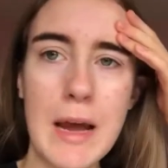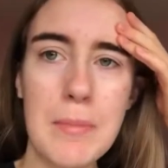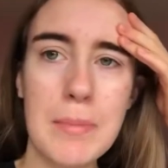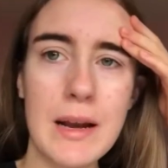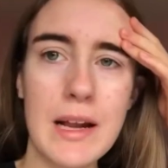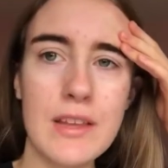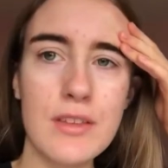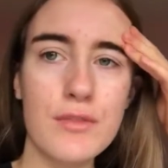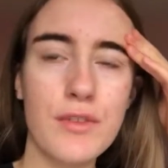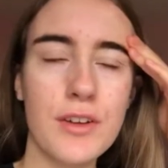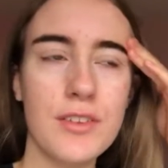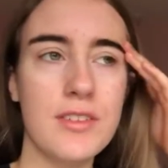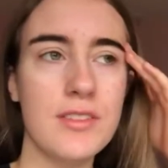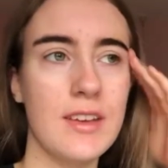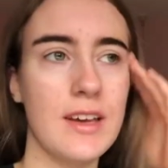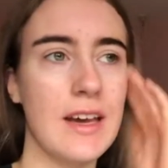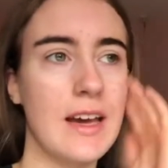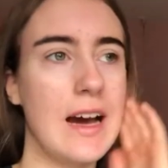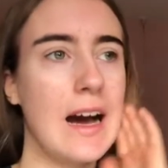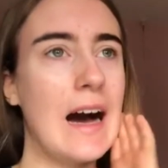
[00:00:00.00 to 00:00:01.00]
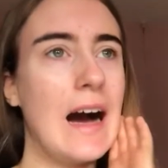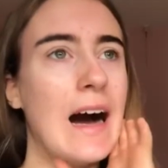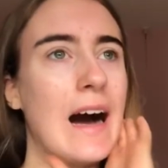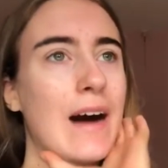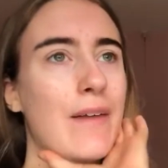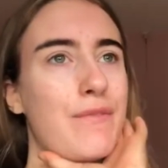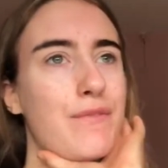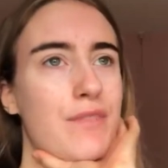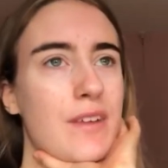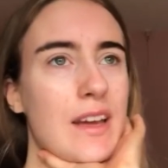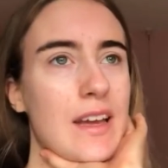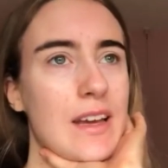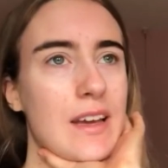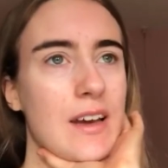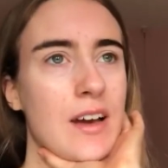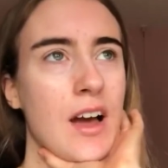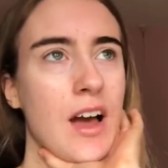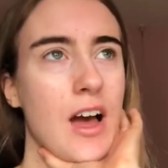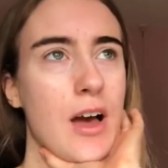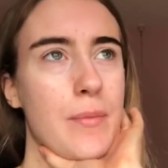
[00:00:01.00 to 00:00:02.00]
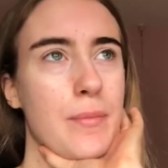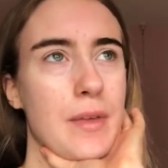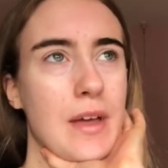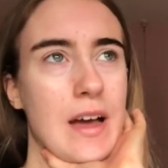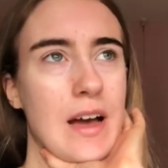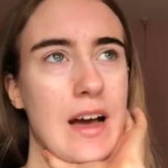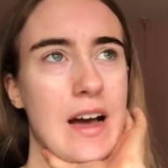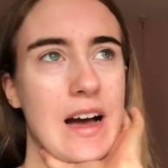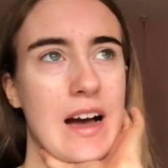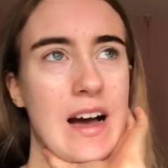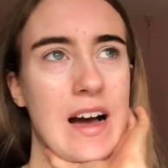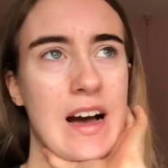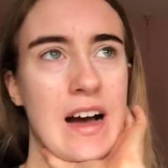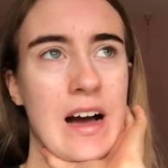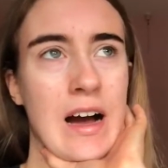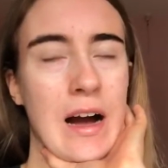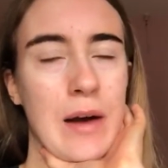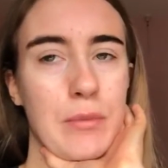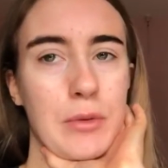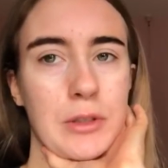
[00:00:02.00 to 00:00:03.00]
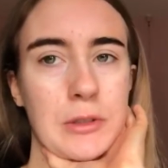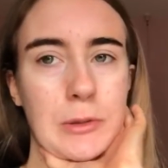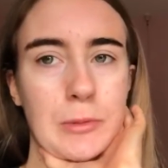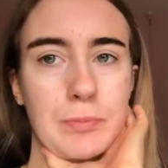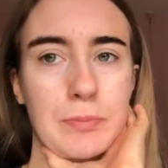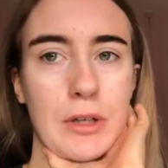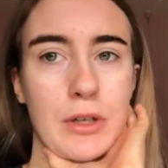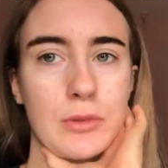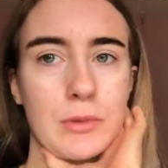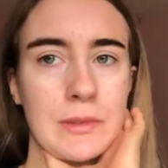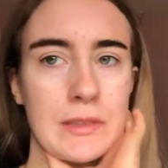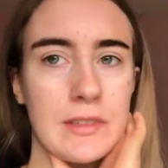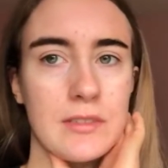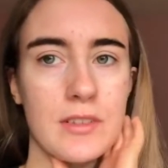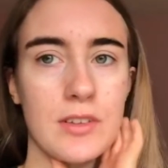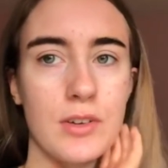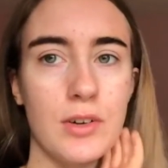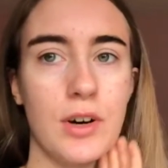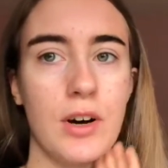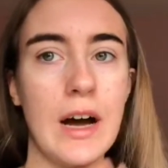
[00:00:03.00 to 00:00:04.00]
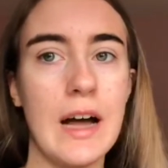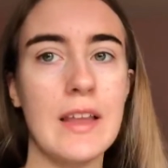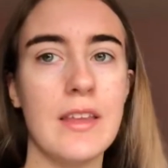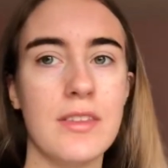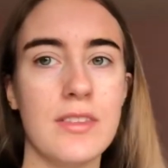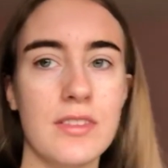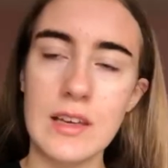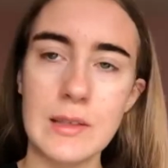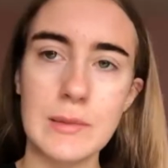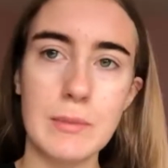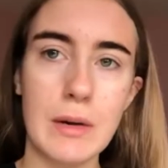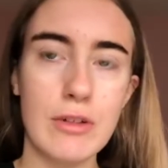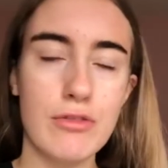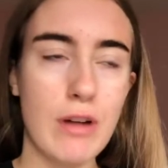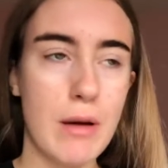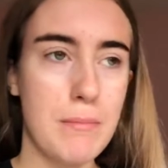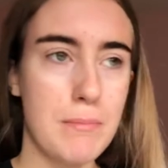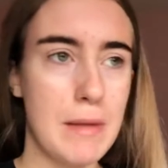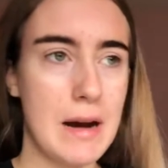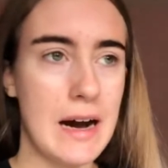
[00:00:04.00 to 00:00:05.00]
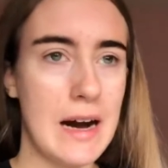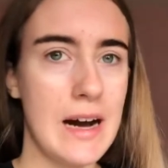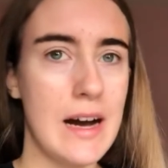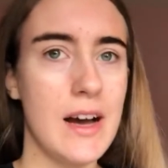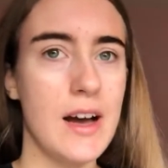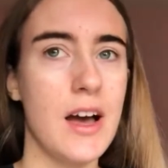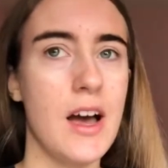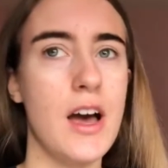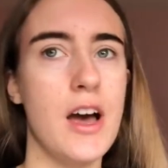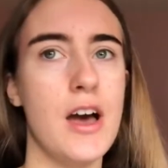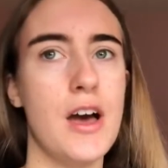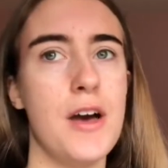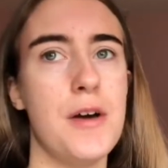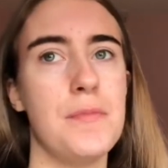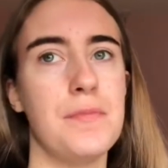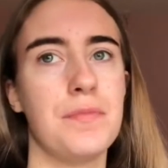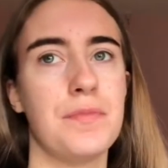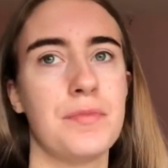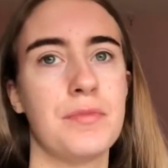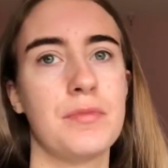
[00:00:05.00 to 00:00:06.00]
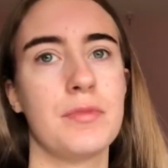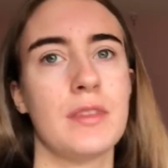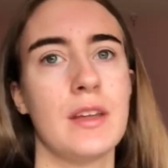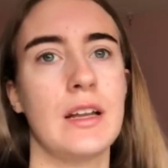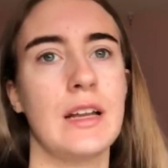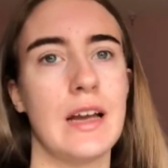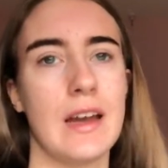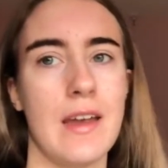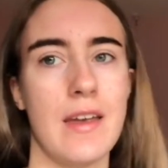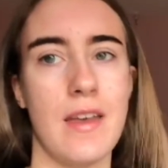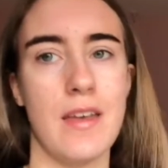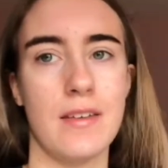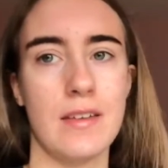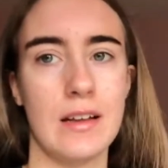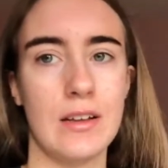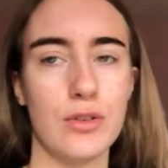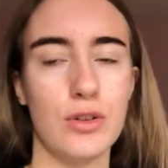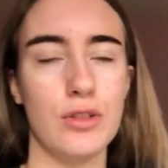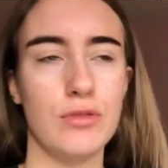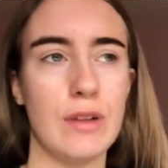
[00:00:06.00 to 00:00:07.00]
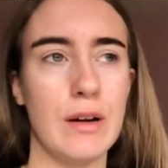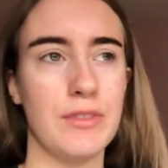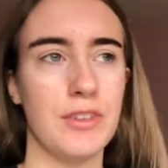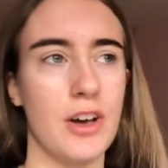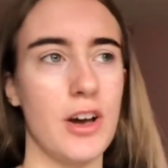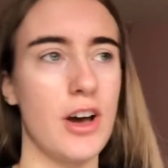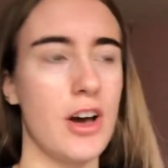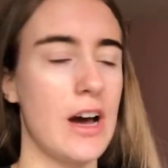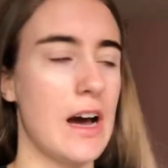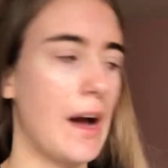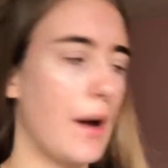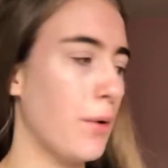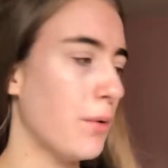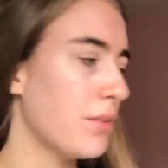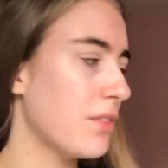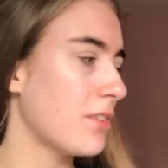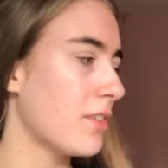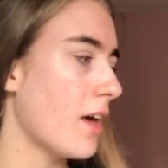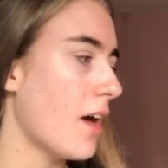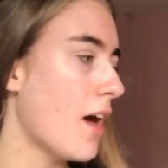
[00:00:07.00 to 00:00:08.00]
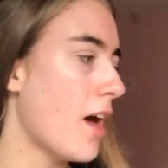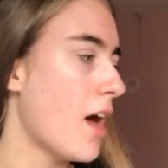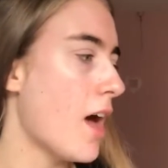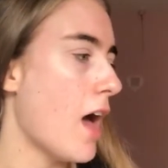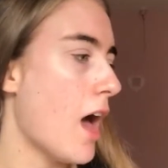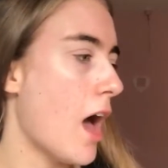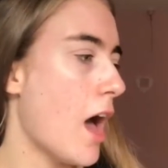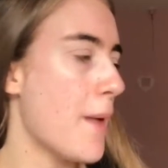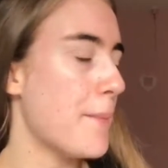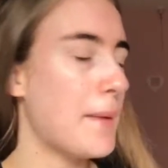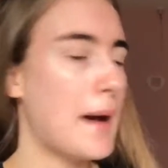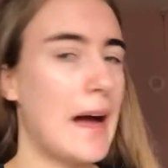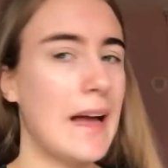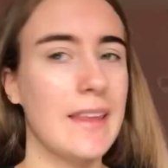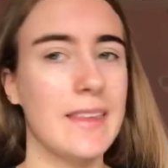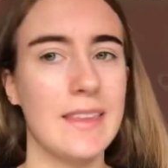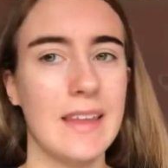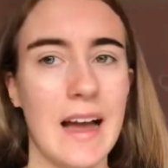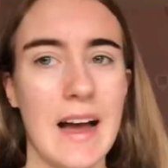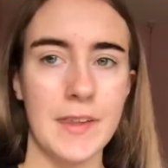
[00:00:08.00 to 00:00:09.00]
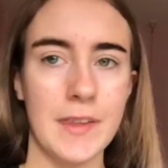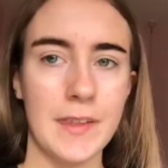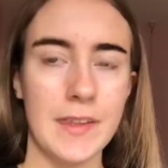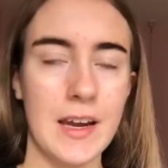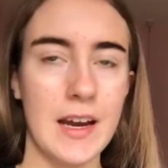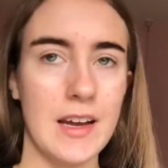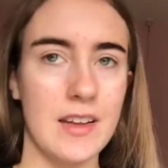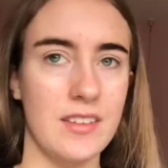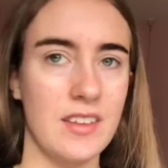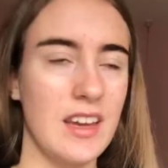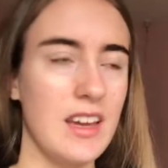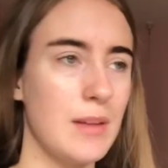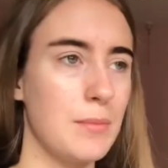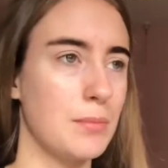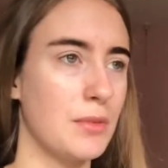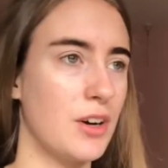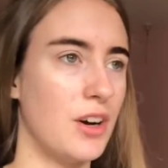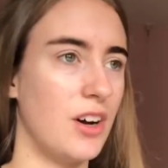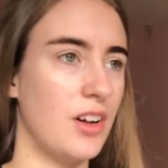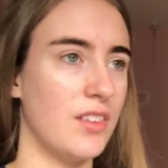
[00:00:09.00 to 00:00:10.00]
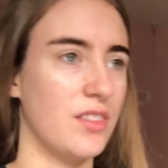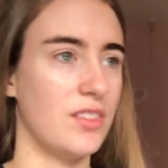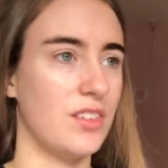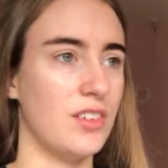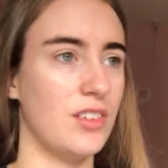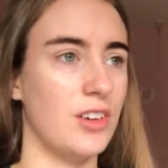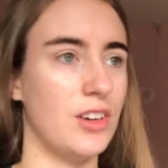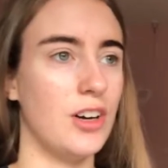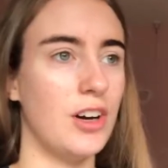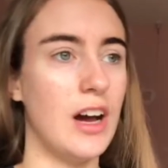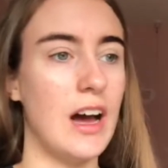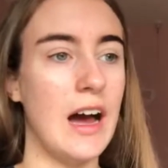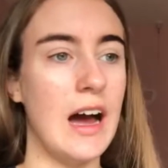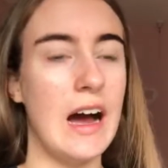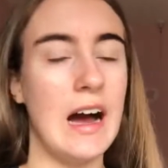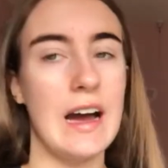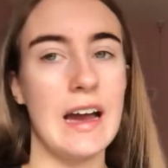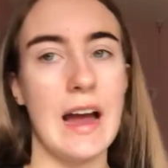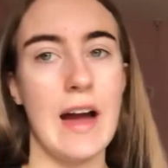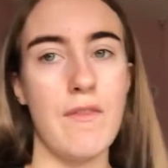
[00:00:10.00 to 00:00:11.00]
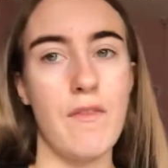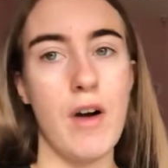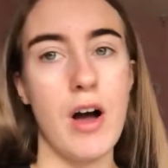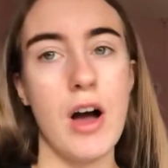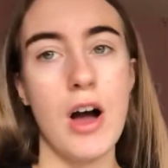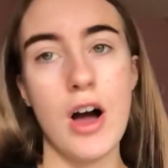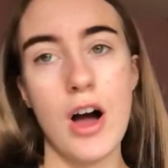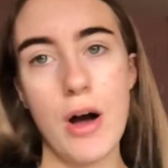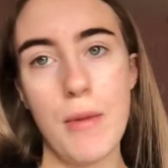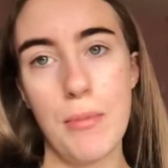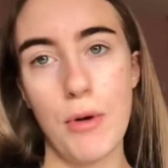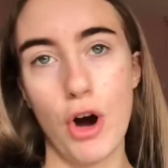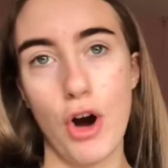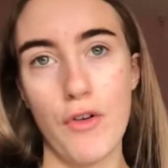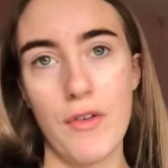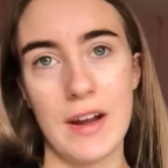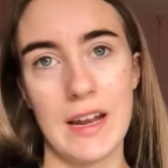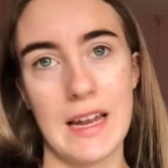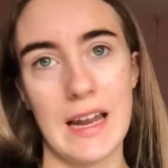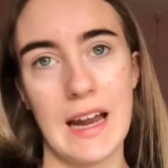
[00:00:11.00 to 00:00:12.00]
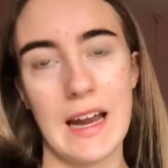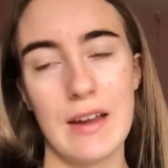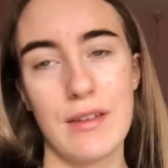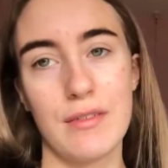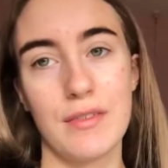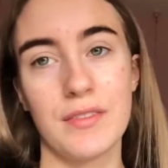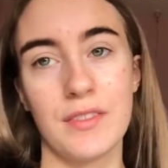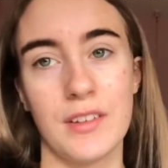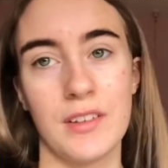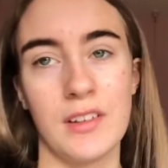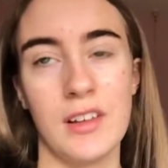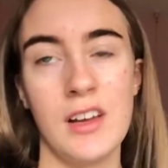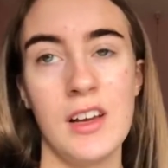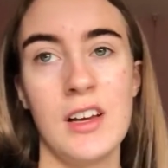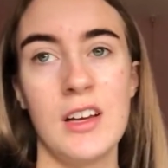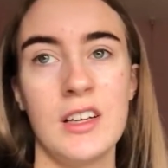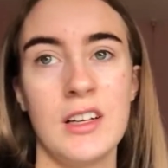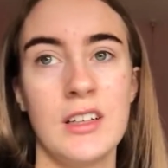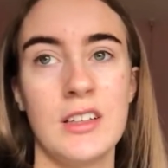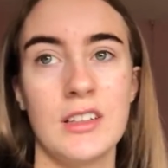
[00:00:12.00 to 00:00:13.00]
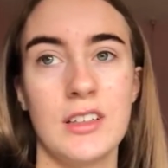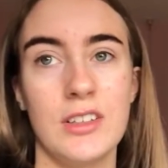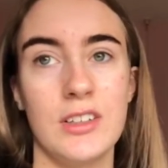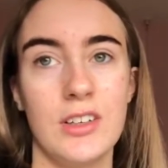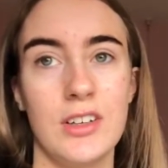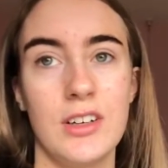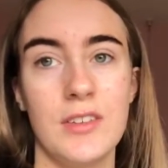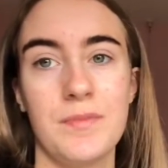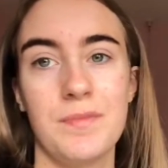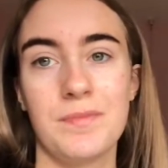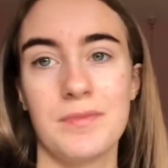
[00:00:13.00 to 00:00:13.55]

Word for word: plans for today are I think um, I will be going to go and see my grandma um, like I'll go around to her house um, and that is it because you know I have a boring life and you know